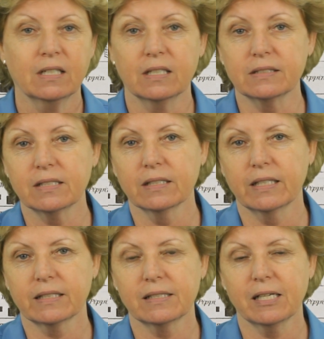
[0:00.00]
Until
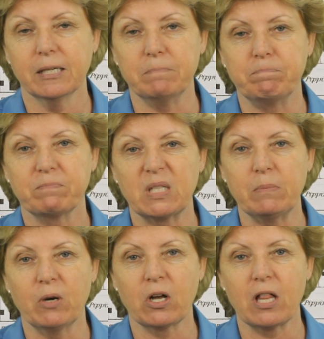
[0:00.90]
next time,
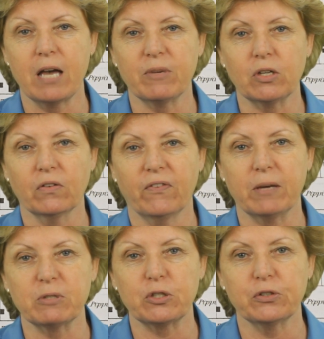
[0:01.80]
keep on climbing your
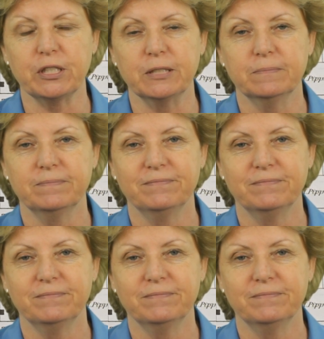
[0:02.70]
family tree.